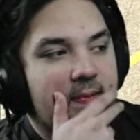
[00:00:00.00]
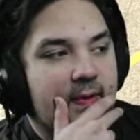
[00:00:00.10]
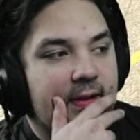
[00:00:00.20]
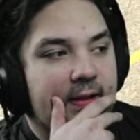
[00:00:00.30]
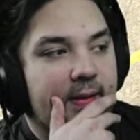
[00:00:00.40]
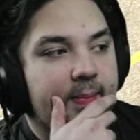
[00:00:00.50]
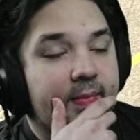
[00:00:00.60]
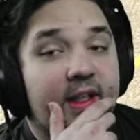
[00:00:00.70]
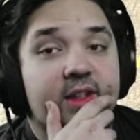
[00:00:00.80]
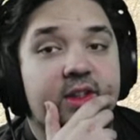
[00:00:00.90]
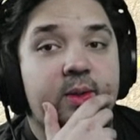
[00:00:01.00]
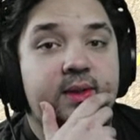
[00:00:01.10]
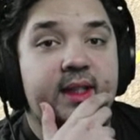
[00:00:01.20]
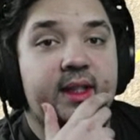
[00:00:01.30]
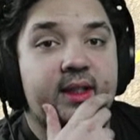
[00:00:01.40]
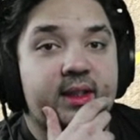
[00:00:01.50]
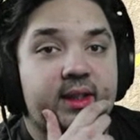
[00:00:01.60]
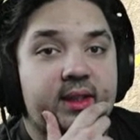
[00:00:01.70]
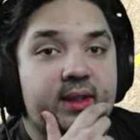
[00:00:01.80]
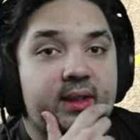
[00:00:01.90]
um, next Tuesday,
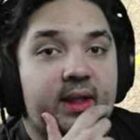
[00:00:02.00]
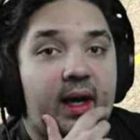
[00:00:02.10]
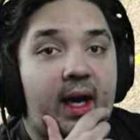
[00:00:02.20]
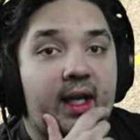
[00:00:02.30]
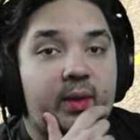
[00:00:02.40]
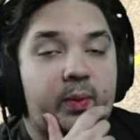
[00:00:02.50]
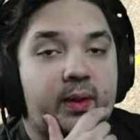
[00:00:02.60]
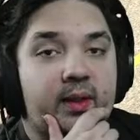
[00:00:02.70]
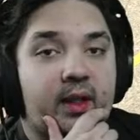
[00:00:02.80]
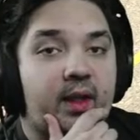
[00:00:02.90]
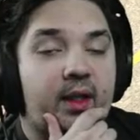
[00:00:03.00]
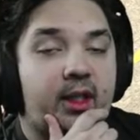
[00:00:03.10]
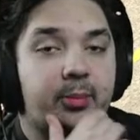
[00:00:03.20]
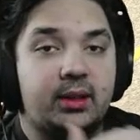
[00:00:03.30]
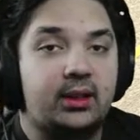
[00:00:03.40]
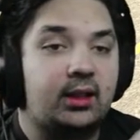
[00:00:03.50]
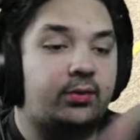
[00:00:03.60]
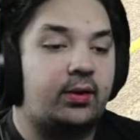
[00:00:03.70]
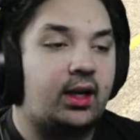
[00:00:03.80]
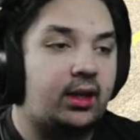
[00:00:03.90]
Iowa. All right, completely
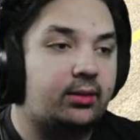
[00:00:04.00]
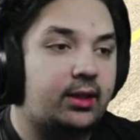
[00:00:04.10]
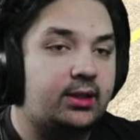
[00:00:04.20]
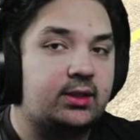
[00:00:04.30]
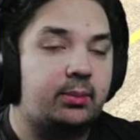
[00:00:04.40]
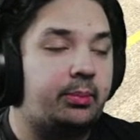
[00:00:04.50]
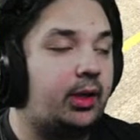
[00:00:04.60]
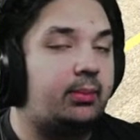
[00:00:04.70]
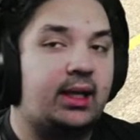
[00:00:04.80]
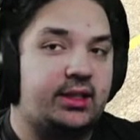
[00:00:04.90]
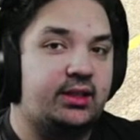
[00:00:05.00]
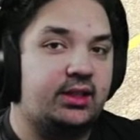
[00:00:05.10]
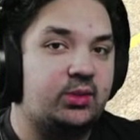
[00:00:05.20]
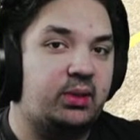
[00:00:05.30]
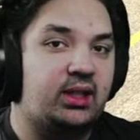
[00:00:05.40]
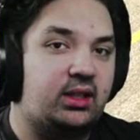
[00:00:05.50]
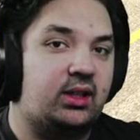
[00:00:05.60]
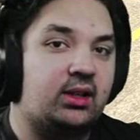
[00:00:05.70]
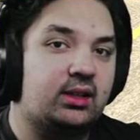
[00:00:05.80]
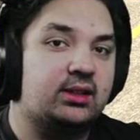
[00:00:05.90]
different kind of race, but imagine this many
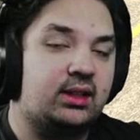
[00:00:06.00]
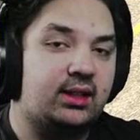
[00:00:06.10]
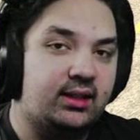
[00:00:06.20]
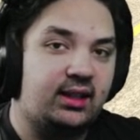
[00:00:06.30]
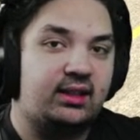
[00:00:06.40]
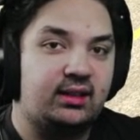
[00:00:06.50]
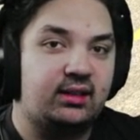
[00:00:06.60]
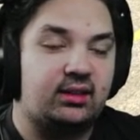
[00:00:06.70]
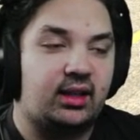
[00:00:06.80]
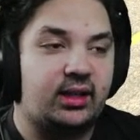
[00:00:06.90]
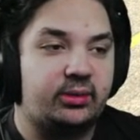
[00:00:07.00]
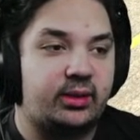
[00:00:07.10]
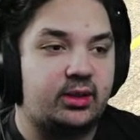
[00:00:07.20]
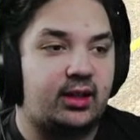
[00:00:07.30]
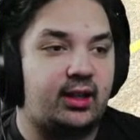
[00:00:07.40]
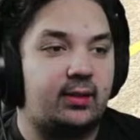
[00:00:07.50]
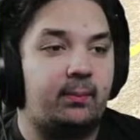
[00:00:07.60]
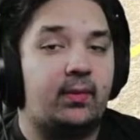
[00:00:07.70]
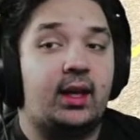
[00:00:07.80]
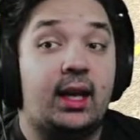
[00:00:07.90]
cars on a dinky little Iowa track,
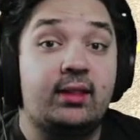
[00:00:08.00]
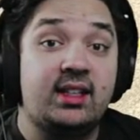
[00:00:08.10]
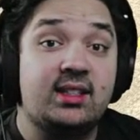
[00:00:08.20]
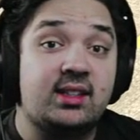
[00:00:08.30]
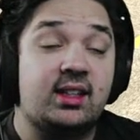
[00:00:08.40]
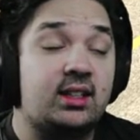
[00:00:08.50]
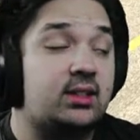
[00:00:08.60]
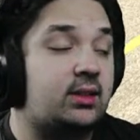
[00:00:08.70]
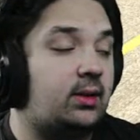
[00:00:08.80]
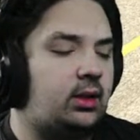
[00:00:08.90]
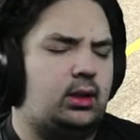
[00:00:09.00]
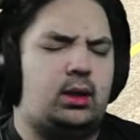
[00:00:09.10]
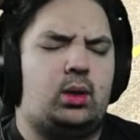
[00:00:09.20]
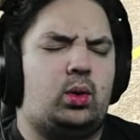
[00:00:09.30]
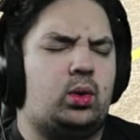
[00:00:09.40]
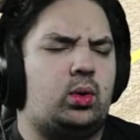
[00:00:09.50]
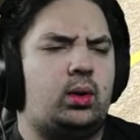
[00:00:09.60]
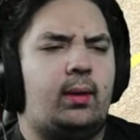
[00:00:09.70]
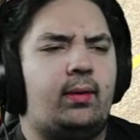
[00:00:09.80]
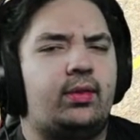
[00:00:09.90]
and these things,
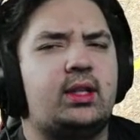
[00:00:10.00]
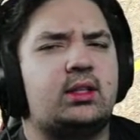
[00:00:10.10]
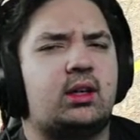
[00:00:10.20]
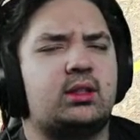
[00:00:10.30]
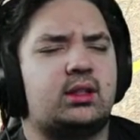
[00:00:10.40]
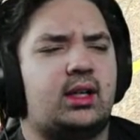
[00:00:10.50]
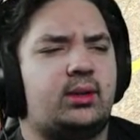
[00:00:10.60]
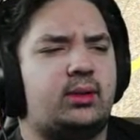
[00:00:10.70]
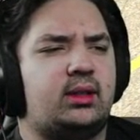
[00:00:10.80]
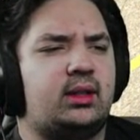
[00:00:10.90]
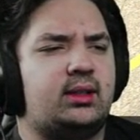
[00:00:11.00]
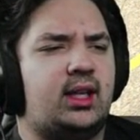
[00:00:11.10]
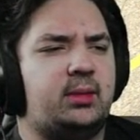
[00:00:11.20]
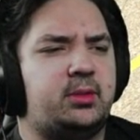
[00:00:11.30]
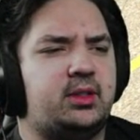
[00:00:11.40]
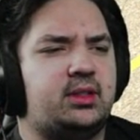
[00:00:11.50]
these cars at Iowa are a damn good